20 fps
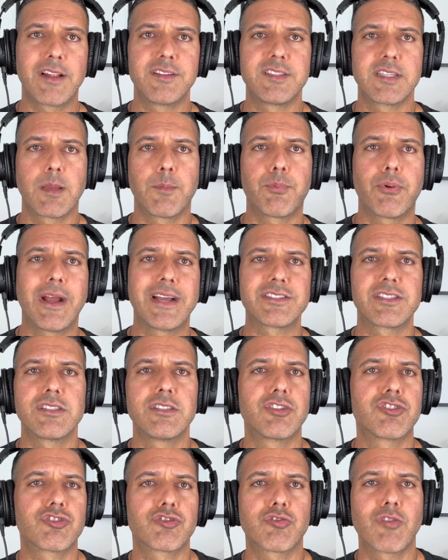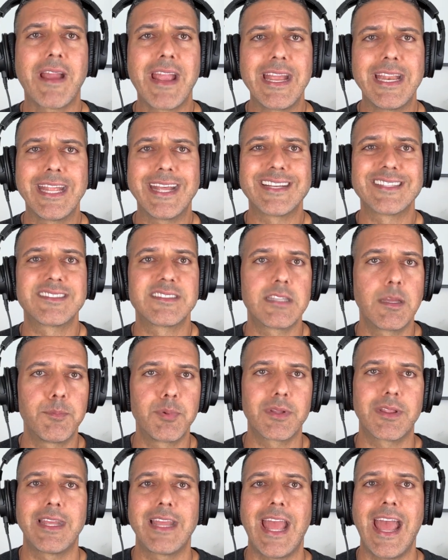decompression, the training is
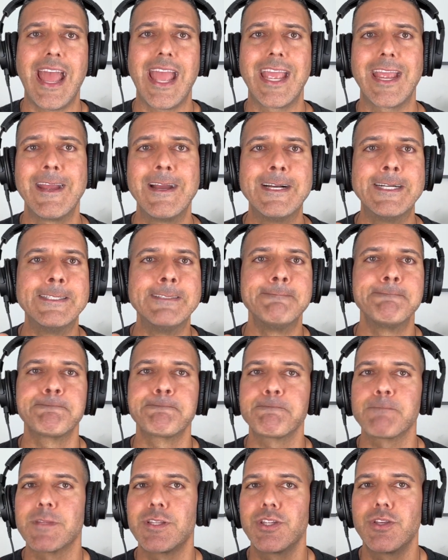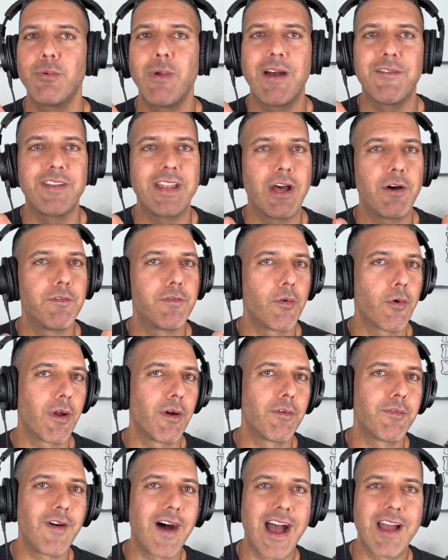typically, hey, you have an
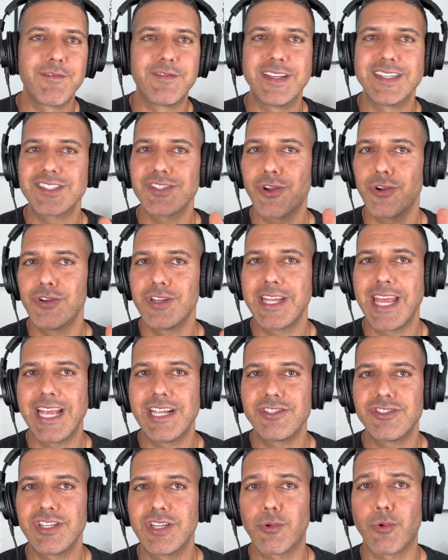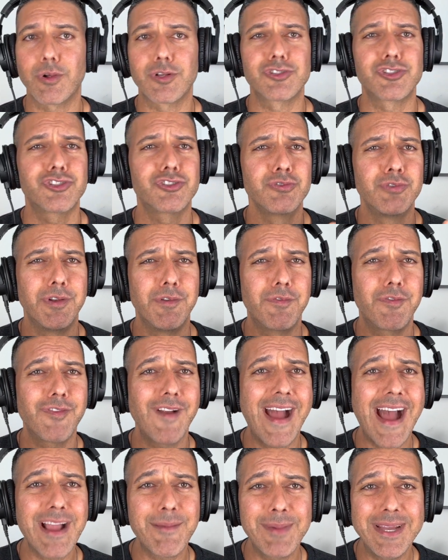L4, L5 disc herniation or extruded
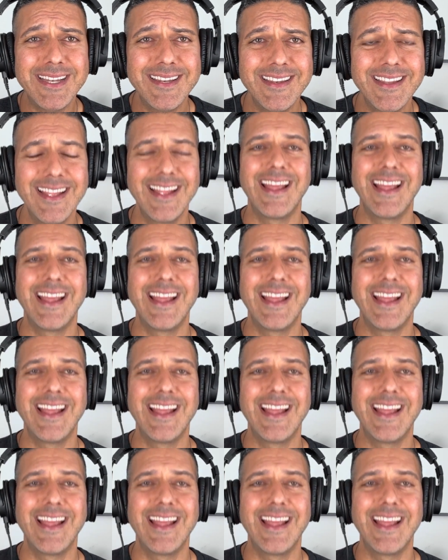fragment.